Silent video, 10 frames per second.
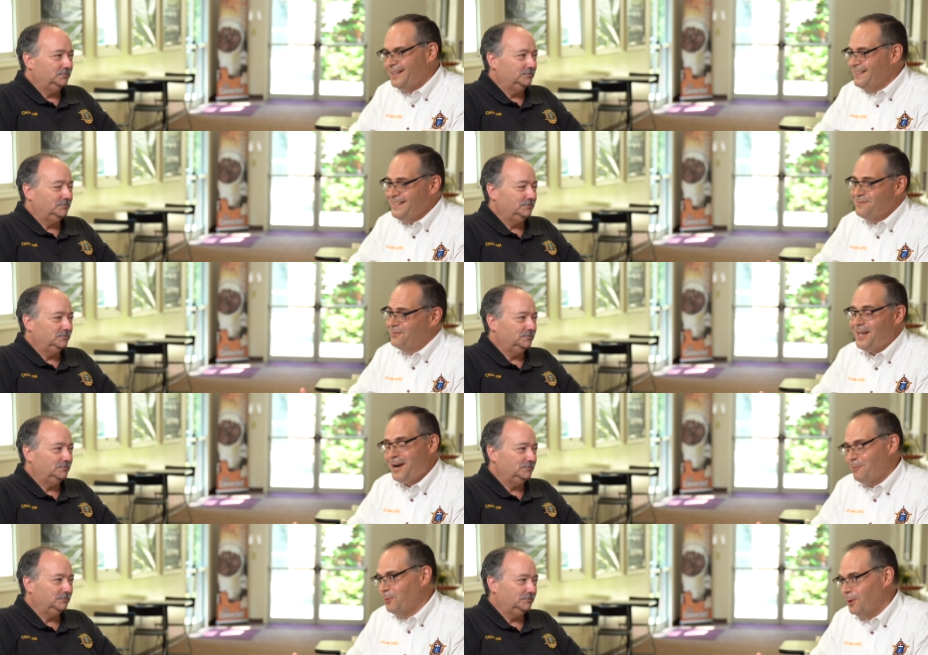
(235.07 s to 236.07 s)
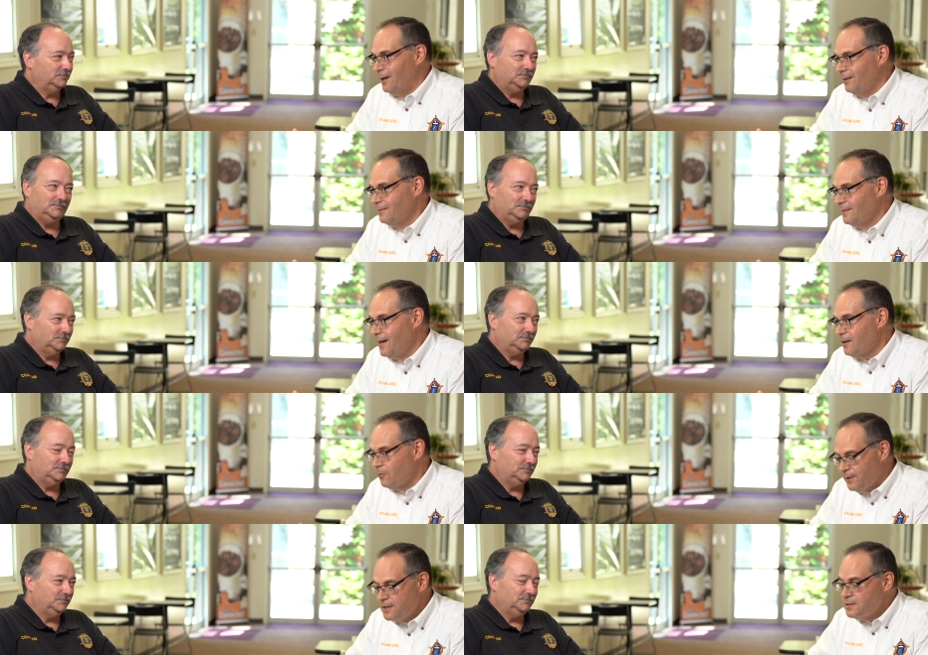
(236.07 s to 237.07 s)
Speaker 1: it doesn't fly real well. That
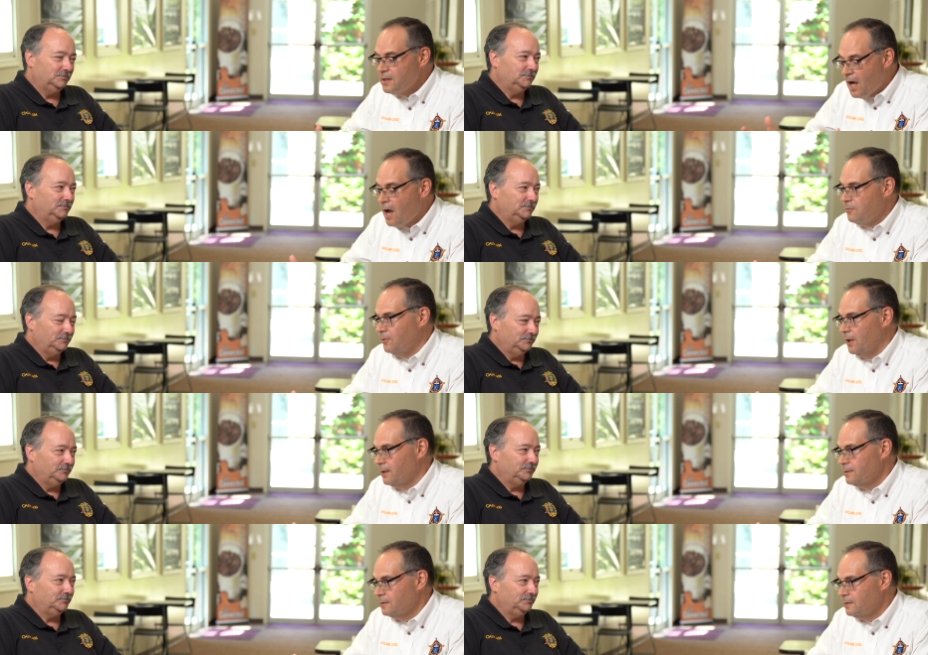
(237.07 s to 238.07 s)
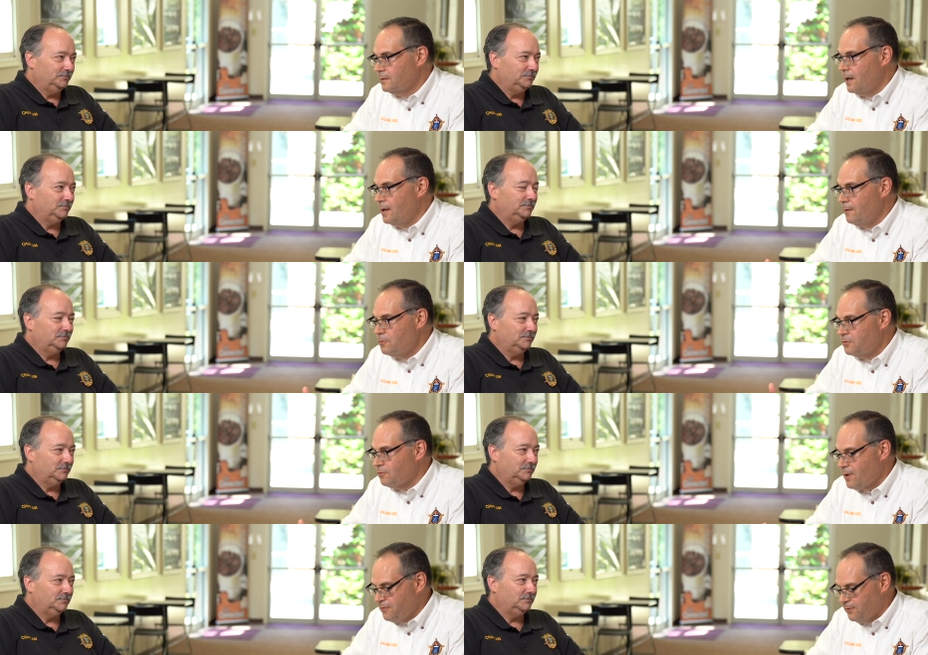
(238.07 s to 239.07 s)
creates conflict and those
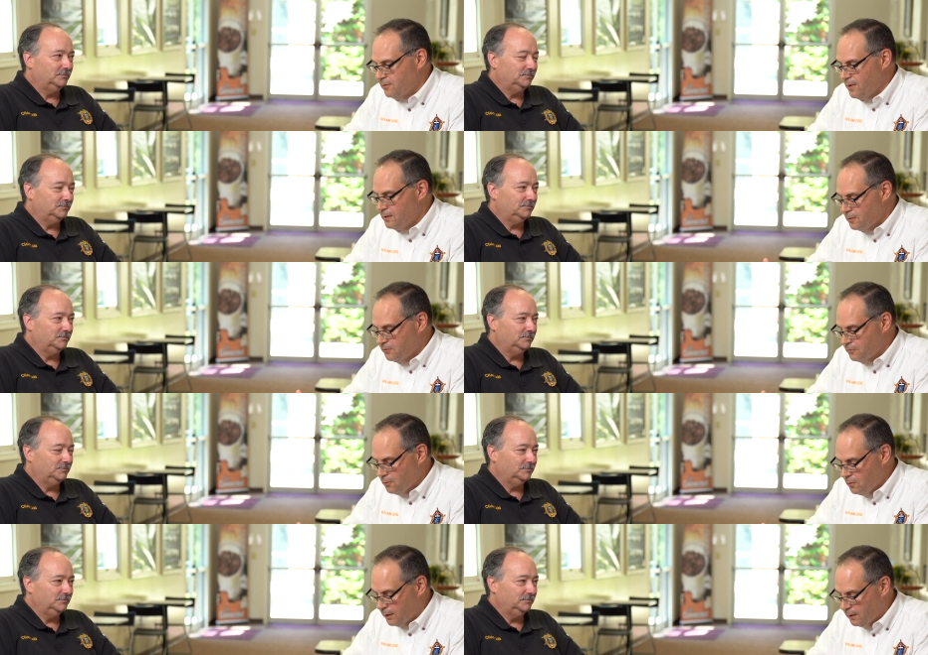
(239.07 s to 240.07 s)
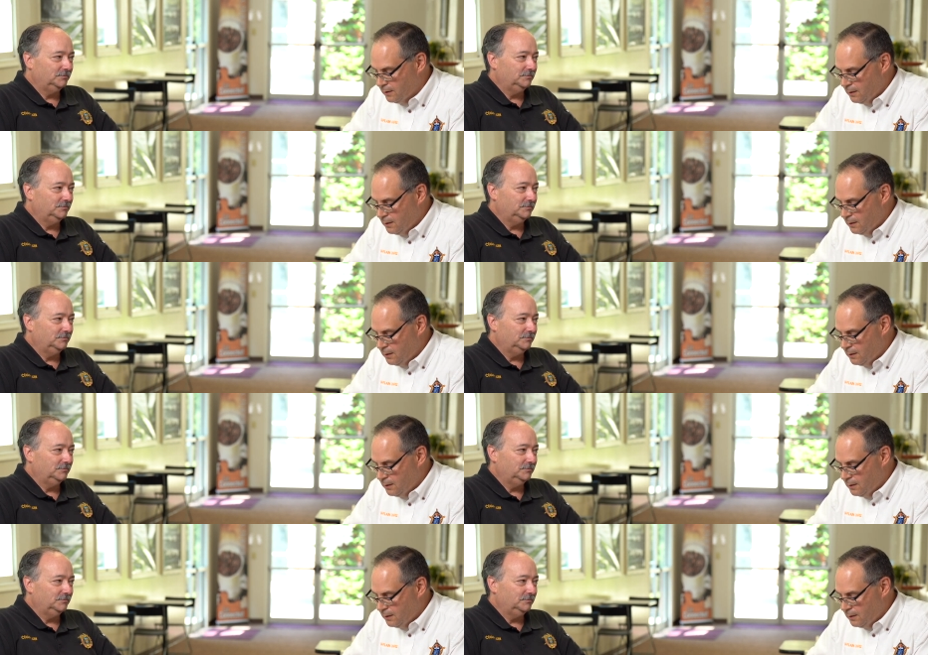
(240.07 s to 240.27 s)
stresses that destroy.